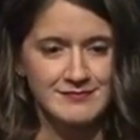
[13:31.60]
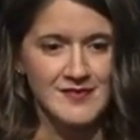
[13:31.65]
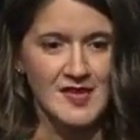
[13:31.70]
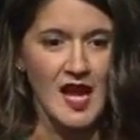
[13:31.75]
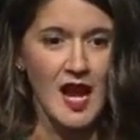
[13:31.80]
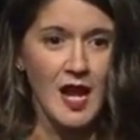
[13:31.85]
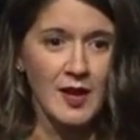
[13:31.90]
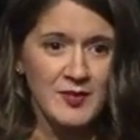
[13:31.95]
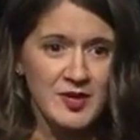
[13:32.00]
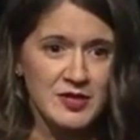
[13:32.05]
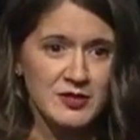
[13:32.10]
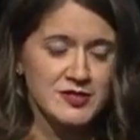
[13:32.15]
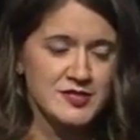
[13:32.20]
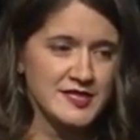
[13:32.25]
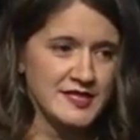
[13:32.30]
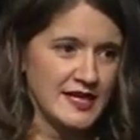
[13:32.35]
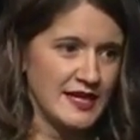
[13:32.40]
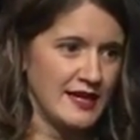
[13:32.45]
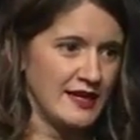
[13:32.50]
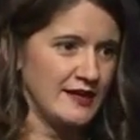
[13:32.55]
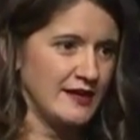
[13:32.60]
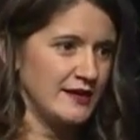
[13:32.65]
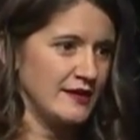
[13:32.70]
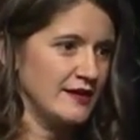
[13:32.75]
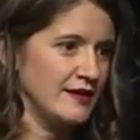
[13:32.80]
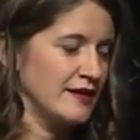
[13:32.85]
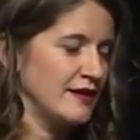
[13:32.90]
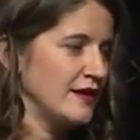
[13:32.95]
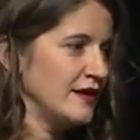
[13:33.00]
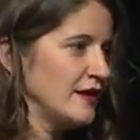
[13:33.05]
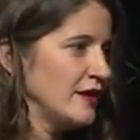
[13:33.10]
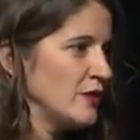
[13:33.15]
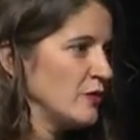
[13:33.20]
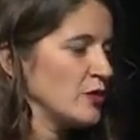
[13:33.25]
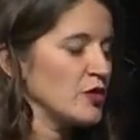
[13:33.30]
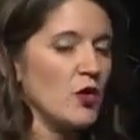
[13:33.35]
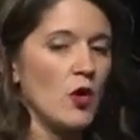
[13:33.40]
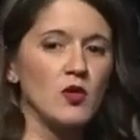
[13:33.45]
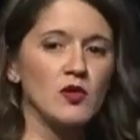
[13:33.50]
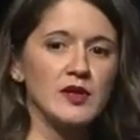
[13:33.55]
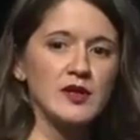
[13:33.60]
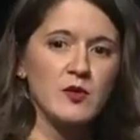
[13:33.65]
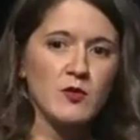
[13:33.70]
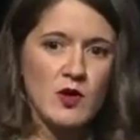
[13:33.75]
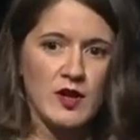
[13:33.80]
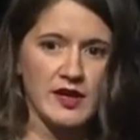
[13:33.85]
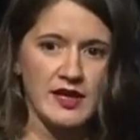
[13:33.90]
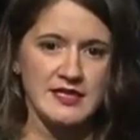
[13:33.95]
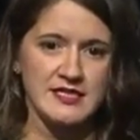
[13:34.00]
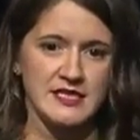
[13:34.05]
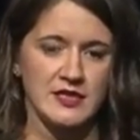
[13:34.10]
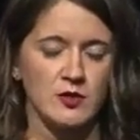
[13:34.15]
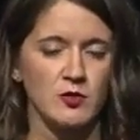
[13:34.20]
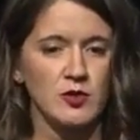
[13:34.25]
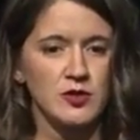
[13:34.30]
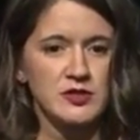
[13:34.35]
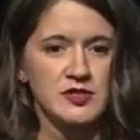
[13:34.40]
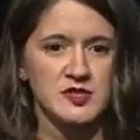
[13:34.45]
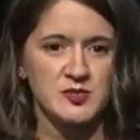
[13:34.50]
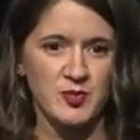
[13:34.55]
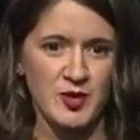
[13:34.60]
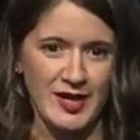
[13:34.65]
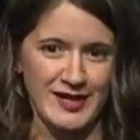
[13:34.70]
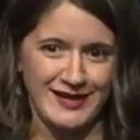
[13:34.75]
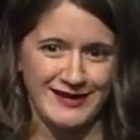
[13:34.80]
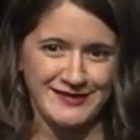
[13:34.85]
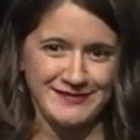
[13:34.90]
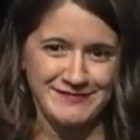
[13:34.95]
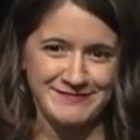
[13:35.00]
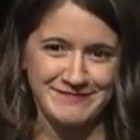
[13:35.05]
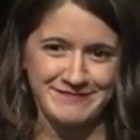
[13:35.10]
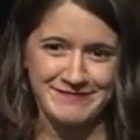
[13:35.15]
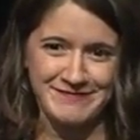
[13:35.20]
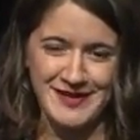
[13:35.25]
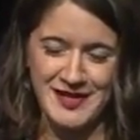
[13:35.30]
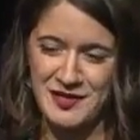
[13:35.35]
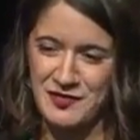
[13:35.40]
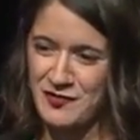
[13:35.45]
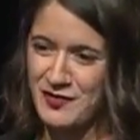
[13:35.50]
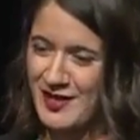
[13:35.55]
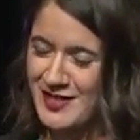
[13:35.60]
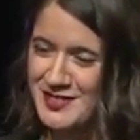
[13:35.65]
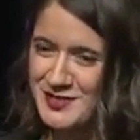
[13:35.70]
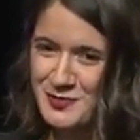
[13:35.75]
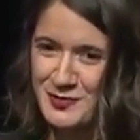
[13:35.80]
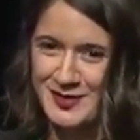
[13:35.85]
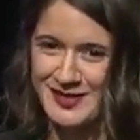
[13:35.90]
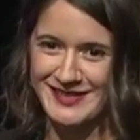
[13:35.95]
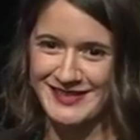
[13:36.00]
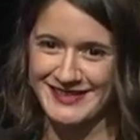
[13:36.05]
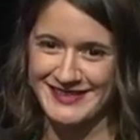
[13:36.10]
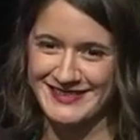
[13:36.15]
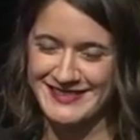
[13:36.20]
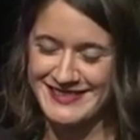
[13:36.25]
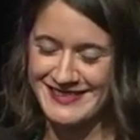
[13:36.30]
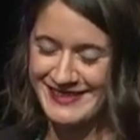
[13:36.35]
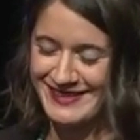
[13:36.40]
I'm here today with only one idea worth spreading, and you've guessed what it is.